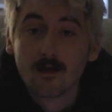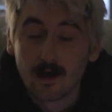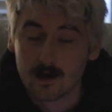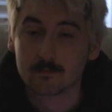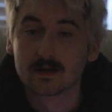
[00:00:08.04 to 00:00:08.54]

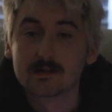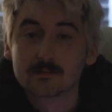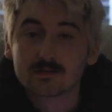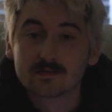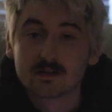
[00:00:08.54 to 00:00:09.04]
Hi, my name
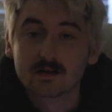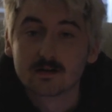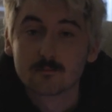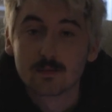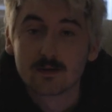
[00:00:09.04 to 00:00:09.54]
is
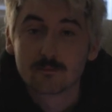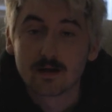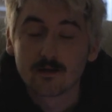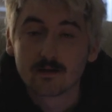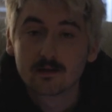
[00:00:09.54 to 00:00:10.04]
Ben
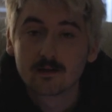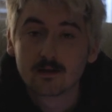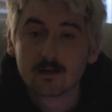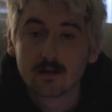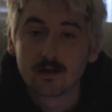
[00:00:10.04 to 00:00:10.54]
Perrin,
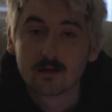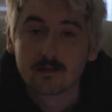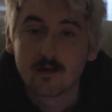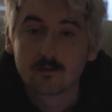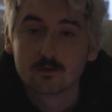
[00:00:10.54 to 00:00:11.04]
and
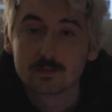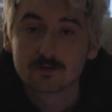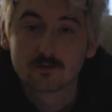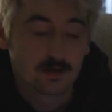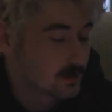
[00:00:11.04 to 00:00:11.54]
I will be
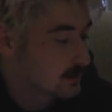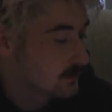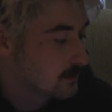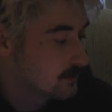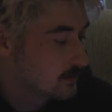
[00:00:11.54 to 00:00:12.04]

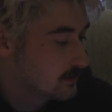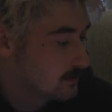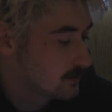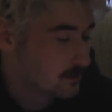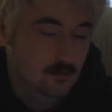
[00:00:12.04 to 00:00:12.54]
drinking
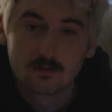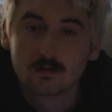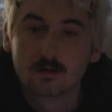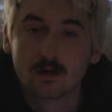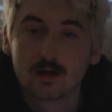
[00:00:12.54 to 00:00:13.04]

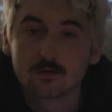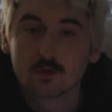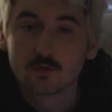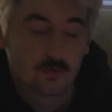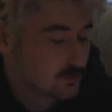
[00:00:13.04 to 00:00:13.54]
an
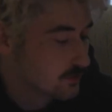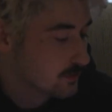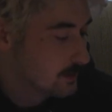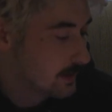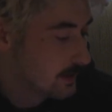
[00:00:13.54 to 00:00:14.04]
Angry
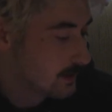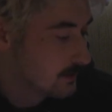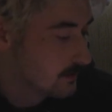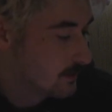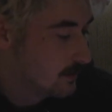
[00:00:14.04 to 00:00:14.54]
Orchard
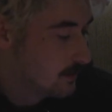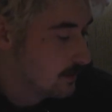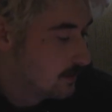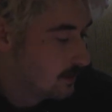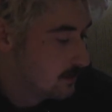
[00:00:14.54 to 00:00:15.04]
and
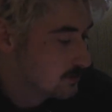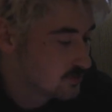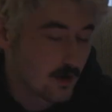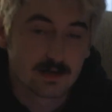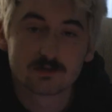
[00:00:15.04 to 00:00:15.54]

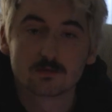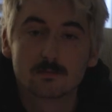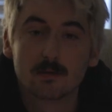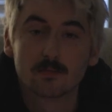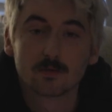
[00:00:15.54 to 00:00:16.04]
trying to
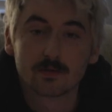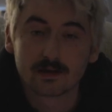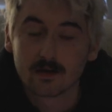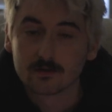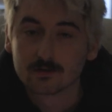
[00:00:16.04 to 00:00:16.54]
remember the
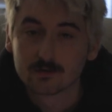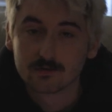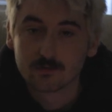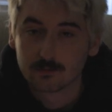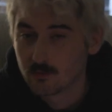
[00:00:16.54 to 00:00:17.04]

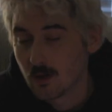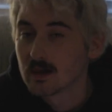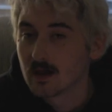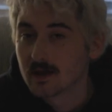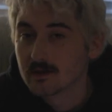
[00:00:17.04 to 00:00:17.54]
characters from
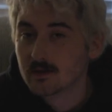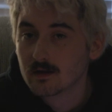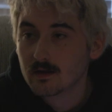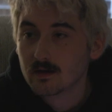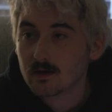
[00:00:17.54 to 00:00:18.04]
Twilight,
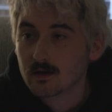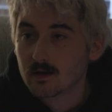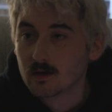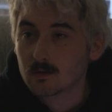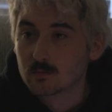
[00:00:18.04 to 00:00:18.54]

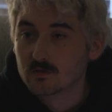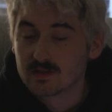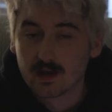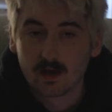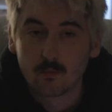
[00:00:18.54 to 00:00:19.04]
a movie
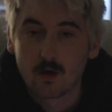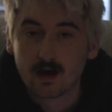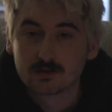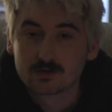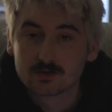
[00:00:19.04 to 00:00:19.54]
that I
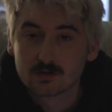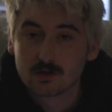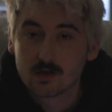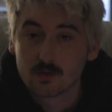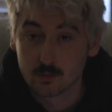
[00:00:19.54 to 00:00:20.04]
watched
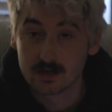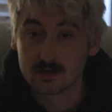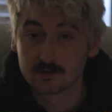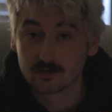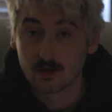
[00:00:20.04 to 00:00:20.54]
3
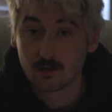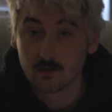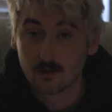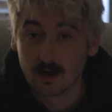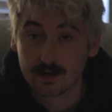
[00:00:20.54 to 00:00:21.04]
years
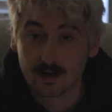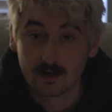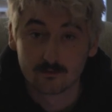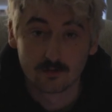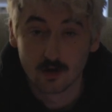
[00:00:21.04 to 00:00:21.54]
ago and
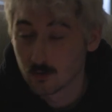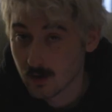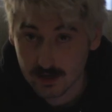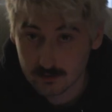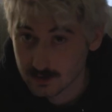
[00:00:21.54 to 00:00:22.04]
have no
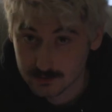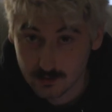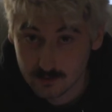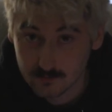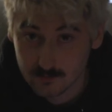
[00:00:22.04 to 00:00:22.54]
recollection
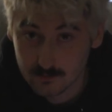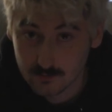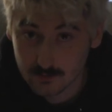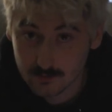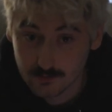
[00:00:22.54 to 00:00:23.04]
of.
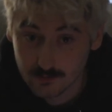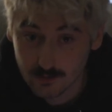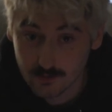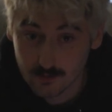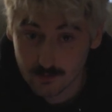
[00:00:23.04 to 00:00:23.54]

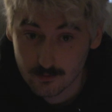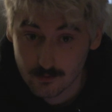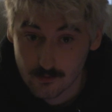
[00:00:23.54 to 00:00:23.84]
So,